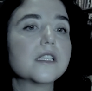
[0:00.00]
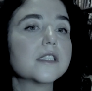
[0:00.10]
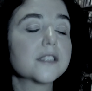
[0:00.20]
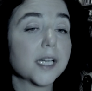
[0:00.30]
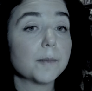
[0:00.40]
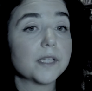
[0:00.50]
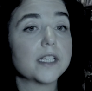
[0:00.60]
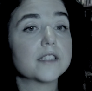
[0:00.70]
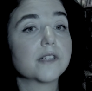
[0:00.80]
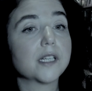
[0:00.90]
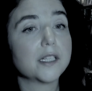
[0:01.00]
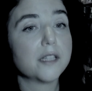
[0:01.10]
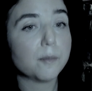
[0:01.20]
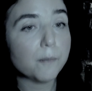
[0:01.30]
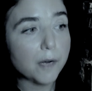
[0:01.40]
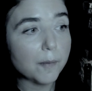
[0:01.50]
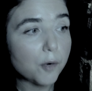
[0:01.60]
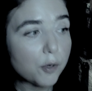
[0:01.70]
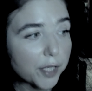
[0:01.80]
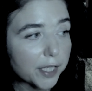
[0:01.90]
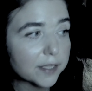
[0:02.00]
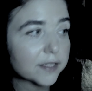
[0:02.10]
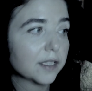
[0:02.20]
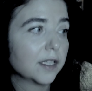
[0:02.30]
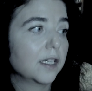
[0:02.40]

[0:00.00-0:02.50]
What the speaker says: string players will write their bowings,